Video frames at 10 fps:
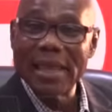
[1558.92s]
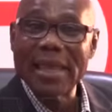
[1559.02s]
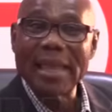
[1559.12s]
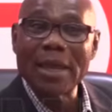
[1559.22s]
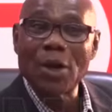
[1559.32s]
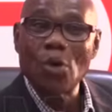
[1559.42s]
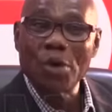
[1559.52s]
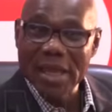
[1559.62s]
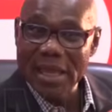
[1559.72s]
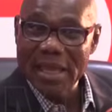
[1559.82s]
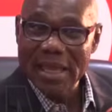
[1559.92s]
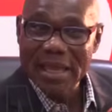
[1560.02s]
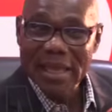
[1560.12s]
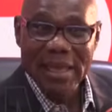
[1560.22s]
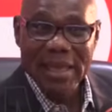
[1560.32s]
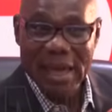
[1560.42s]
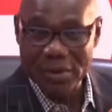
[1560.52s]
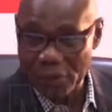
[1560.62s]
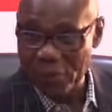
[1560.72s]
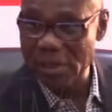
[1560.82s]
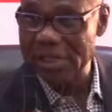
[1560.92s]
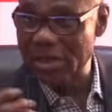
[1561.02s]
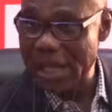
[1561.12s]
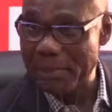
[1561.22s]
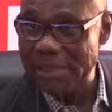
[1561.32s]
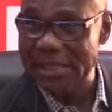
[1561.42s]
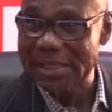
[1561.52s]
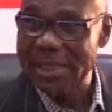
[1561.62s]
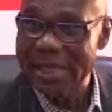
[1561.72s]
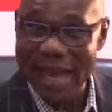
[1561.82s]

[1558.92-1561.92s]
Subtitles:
in Kogi and, of course, in other places.